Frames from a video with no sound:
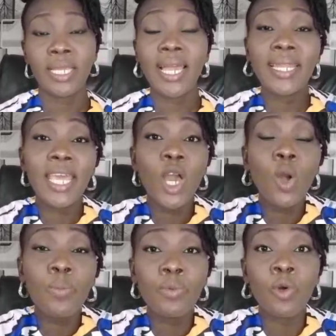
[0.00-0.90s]
can
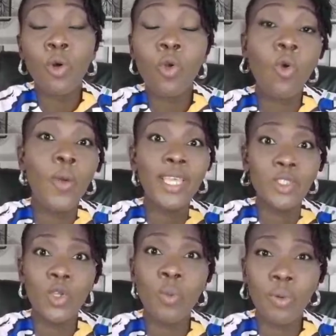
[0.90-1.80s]
help or
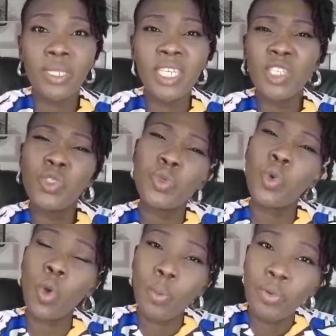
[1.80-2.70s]
coerce your body into
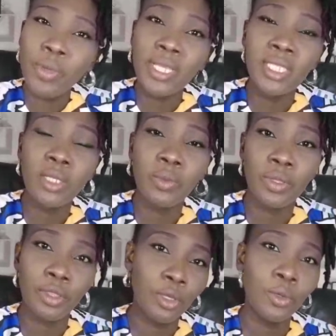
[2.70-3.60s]
cooperating
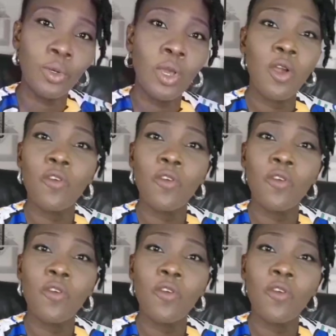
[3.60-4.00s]
with you